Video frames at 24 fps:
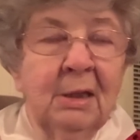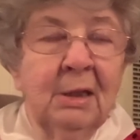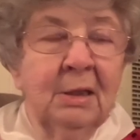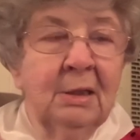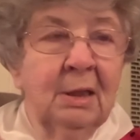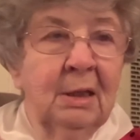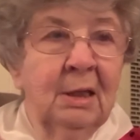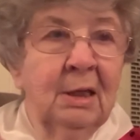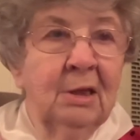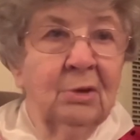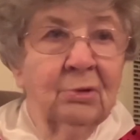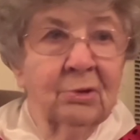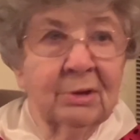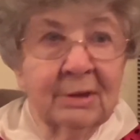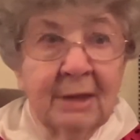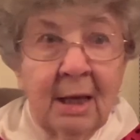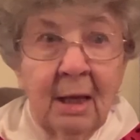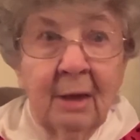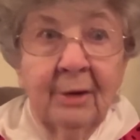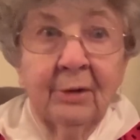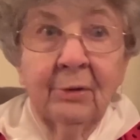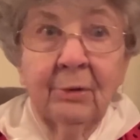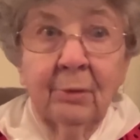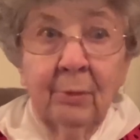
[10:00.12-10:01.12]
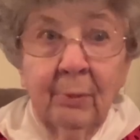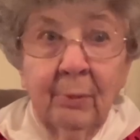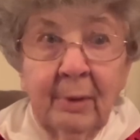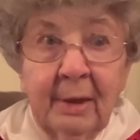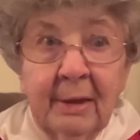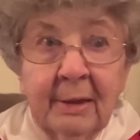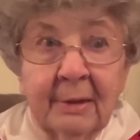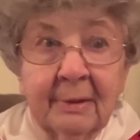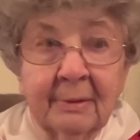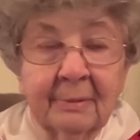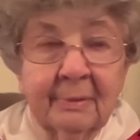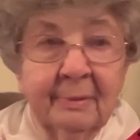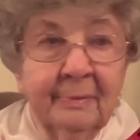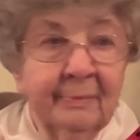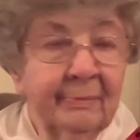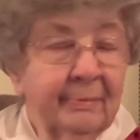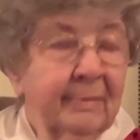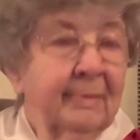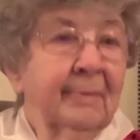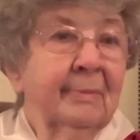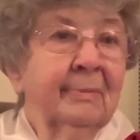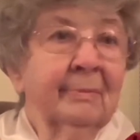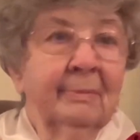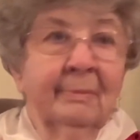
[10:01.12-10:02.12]
to either sell it or rent it.
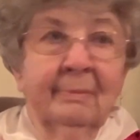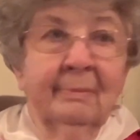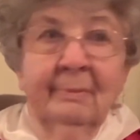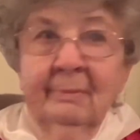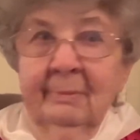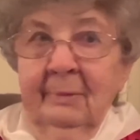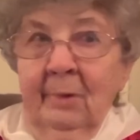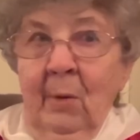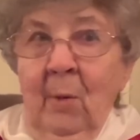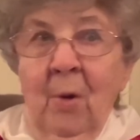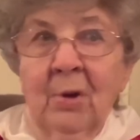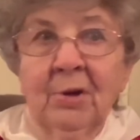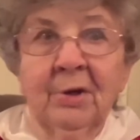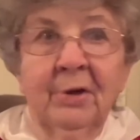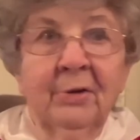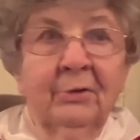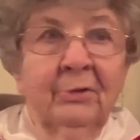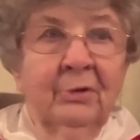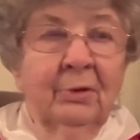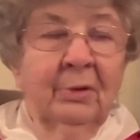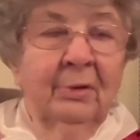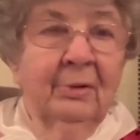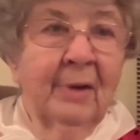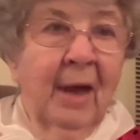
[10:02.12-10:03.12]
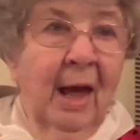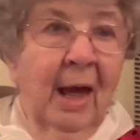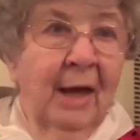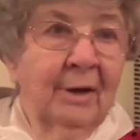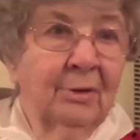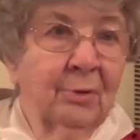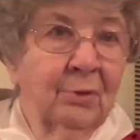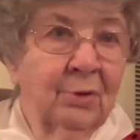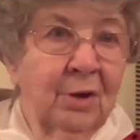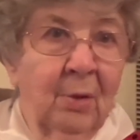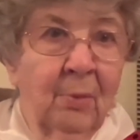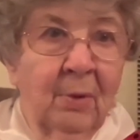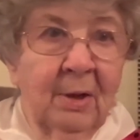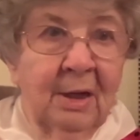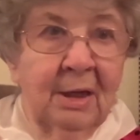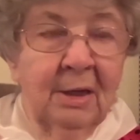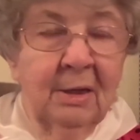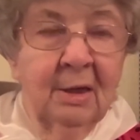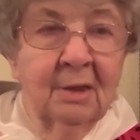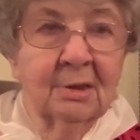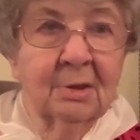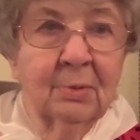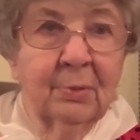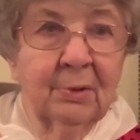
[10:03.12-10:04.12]
Whatever. I don't care what he
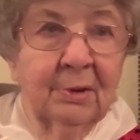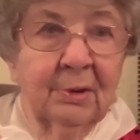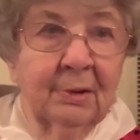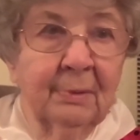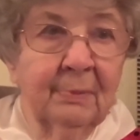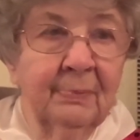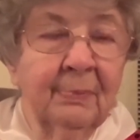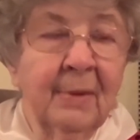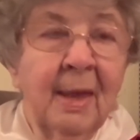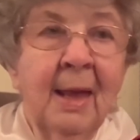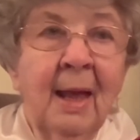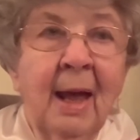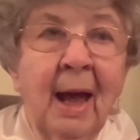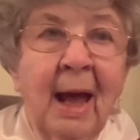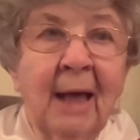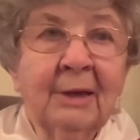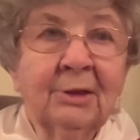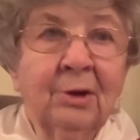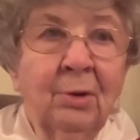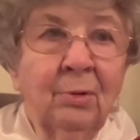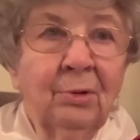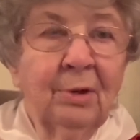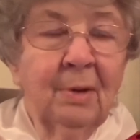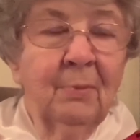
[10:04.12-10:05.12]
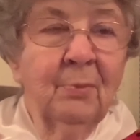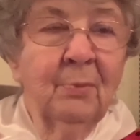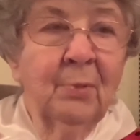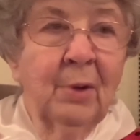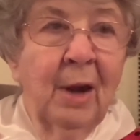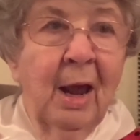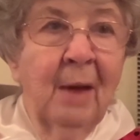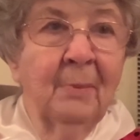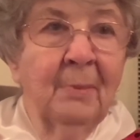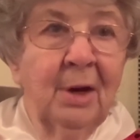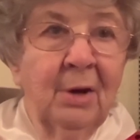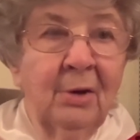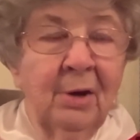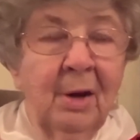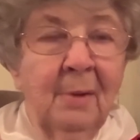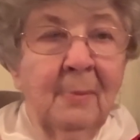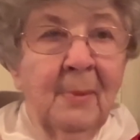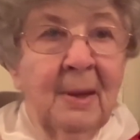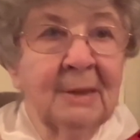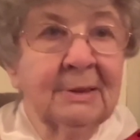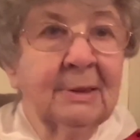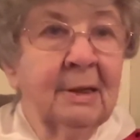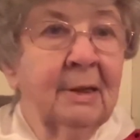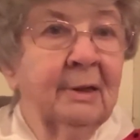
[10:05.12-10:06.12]
does with them. I told him when I married him,
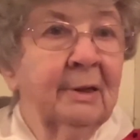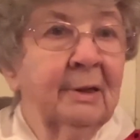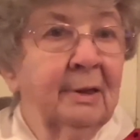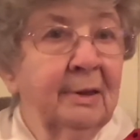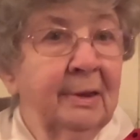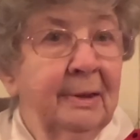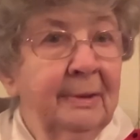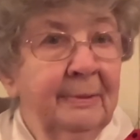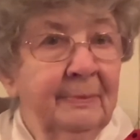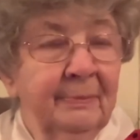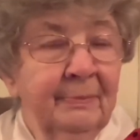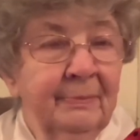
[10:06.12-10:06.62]
I said, honey,